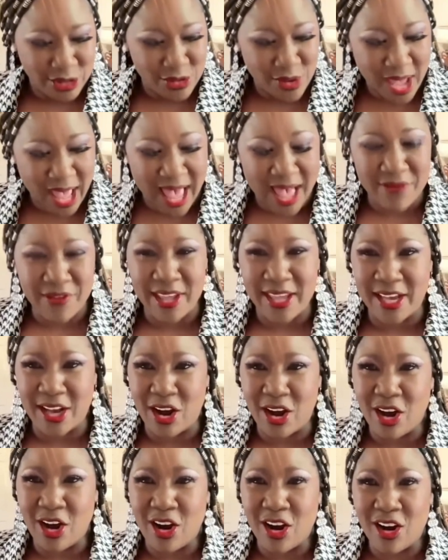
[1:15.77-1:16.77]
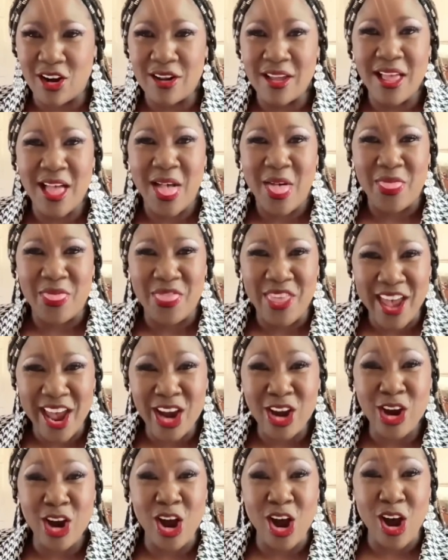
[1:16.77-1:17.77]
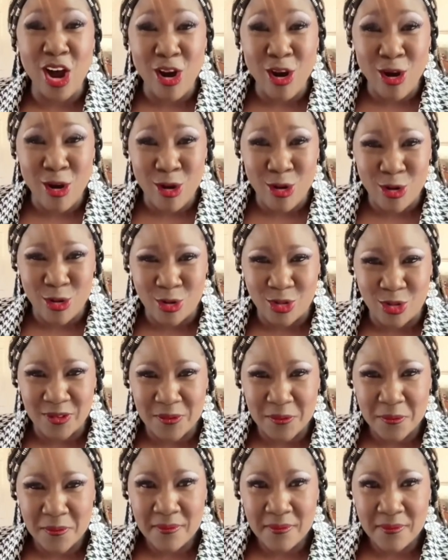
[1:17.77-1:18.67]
to have a car. Their own